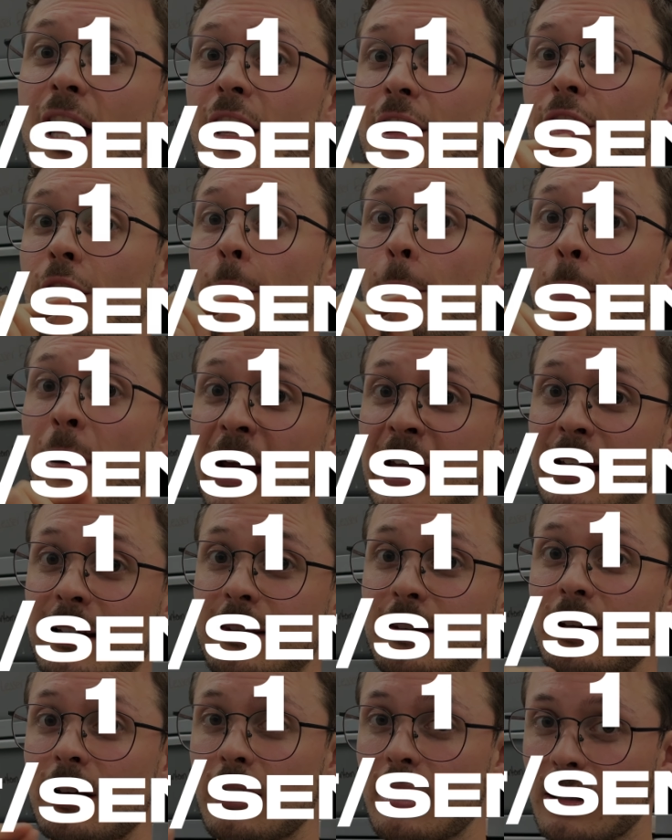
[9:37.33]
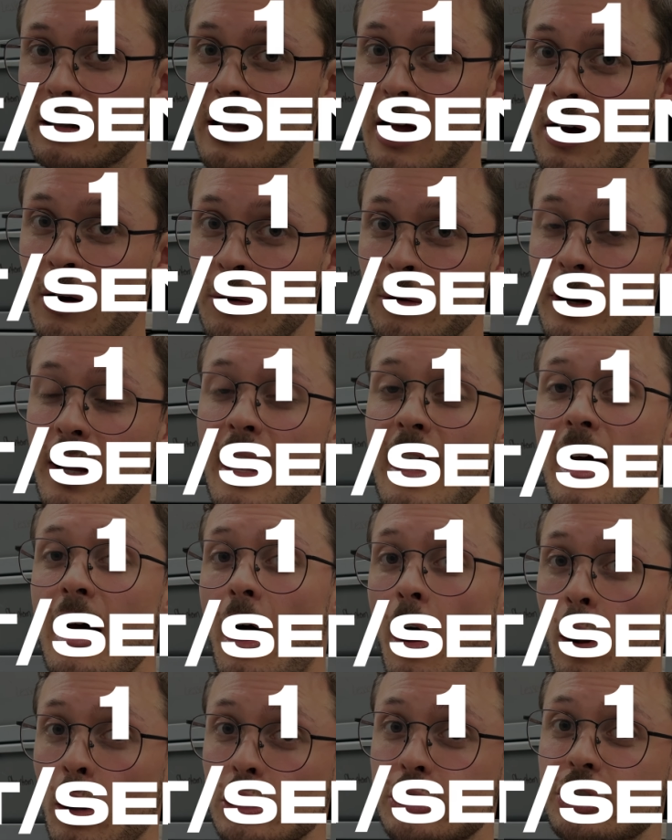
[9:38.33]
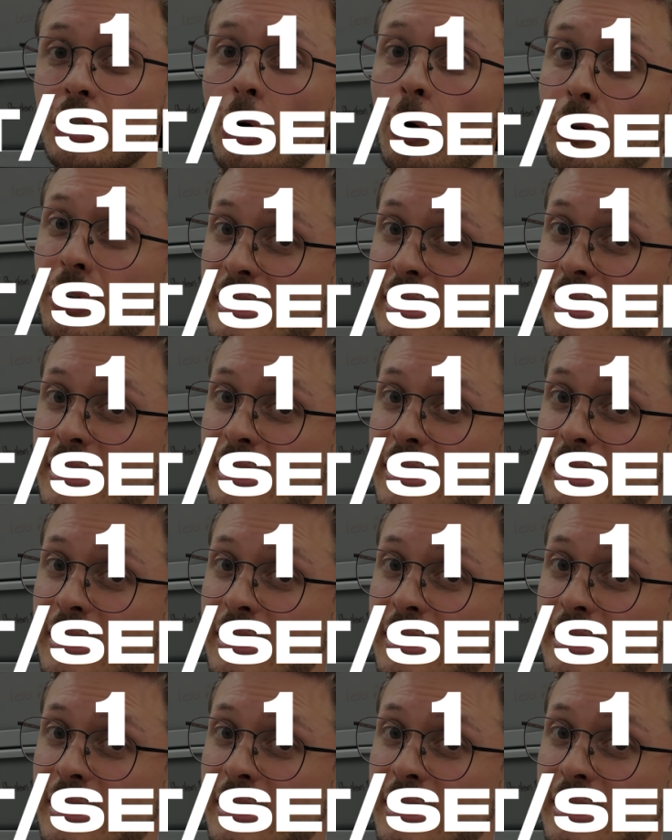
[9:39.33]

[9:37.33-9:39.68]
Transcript: the Paint Clown. Also, the